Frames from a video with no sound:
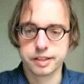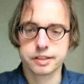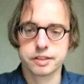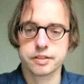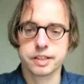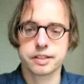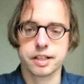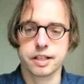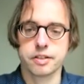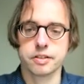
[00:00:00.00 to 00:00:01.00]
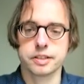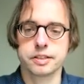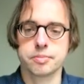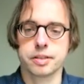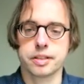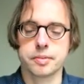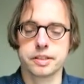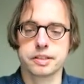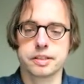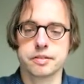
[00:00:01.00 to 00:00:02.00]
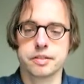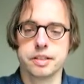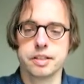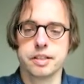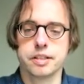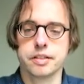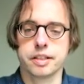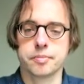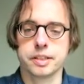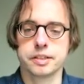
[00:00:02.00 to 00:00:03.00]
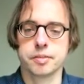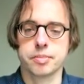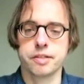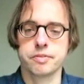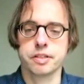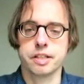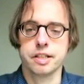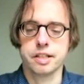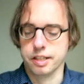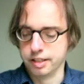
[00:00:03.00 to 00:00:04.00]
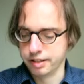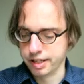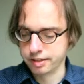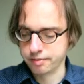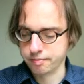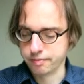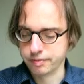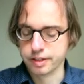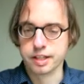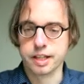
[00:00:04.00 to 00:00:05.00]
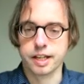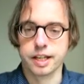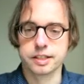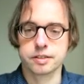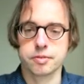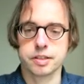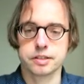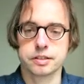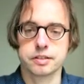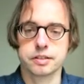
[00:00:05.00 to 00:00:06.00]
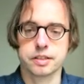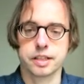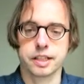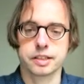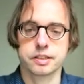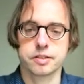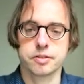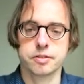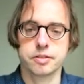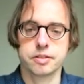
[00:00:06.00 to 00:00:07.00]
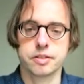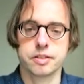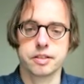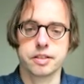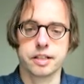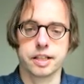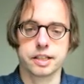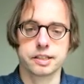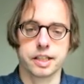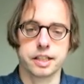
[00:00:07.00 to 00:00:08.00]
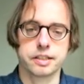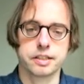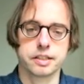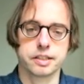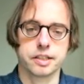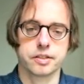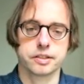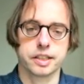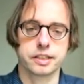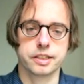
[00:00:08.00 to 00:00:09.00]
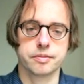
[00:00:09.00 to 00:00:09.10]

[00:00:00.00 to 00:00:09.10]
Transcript: So theta are all these parameters that I mentioned above. Then x1, x2, xn is our data.